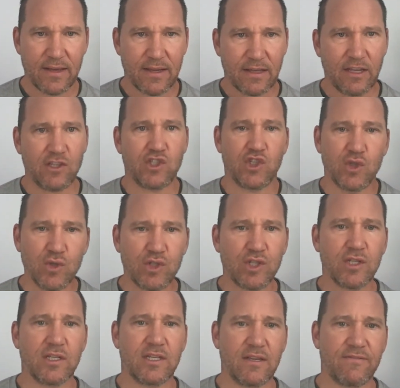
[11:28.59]
He's used
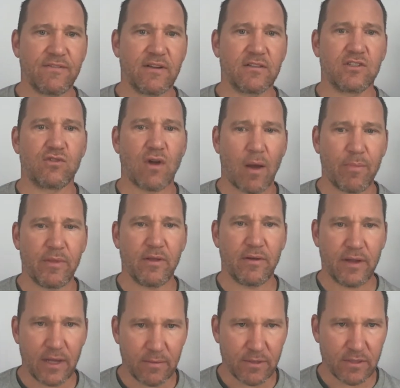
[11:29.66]
to the defense dropping their
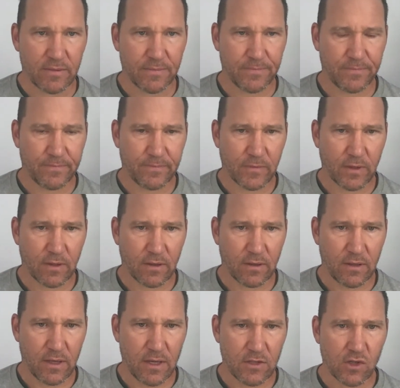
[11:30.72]
hips.
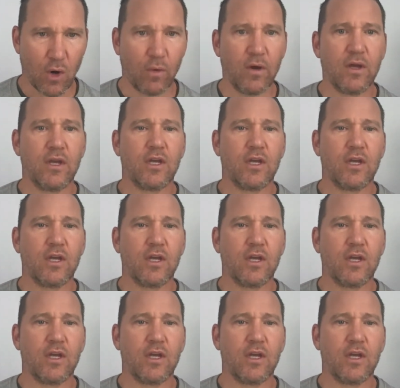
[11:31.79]
So